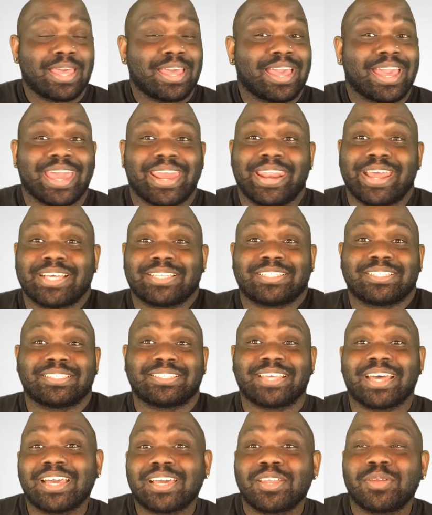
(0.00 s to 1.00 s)
And that's
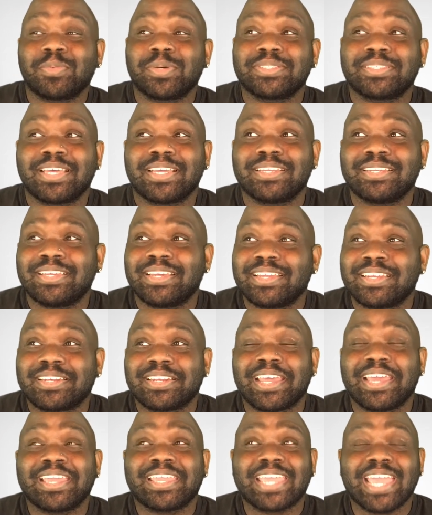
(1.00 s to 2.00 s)
exactly what they did, and
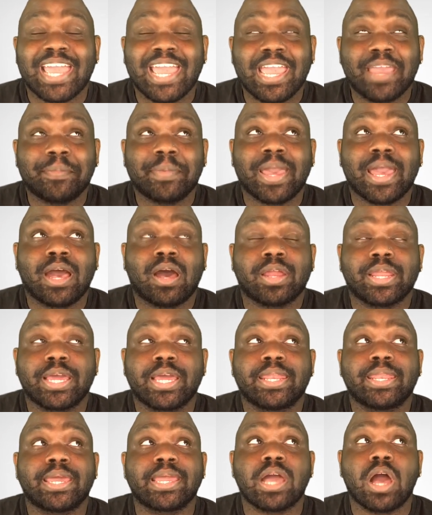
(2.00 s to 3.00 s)
they came out
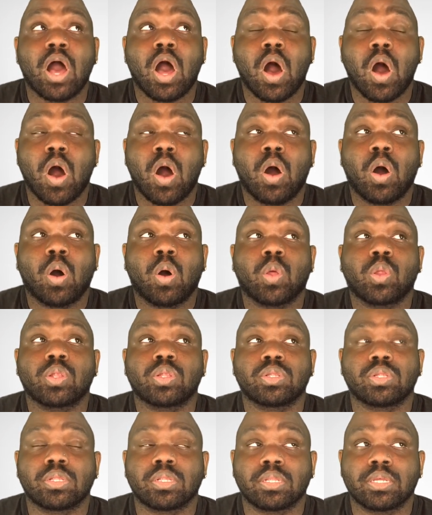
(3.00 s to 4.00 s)
and they all
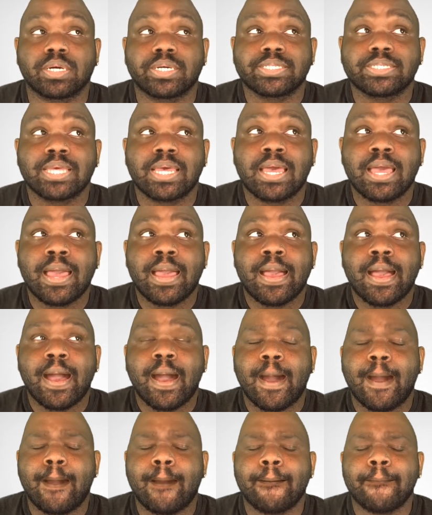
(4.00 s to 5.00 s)
looked
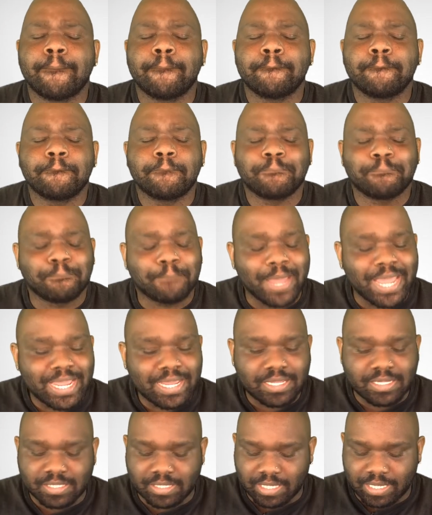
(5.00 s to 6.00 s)

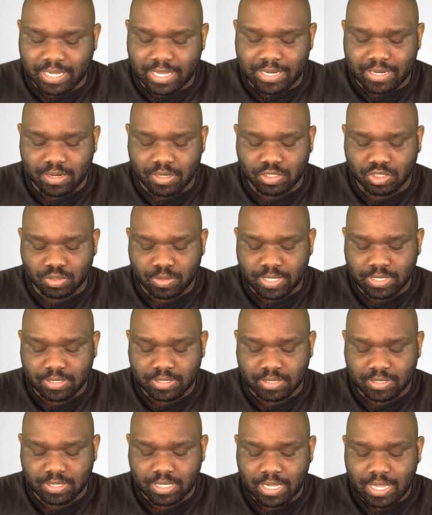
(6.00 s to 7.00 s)
amazing in their
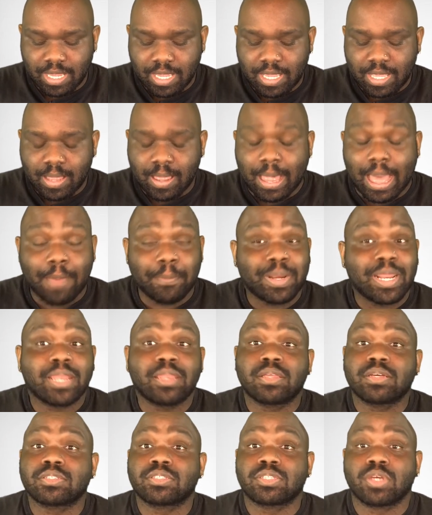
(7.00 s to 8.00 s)
dresses. I mean, they
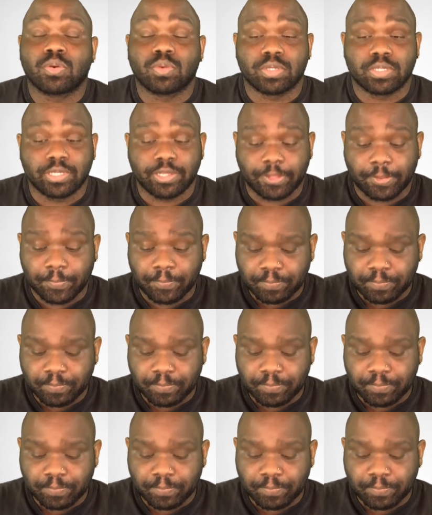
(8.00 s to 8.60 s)
looked so good.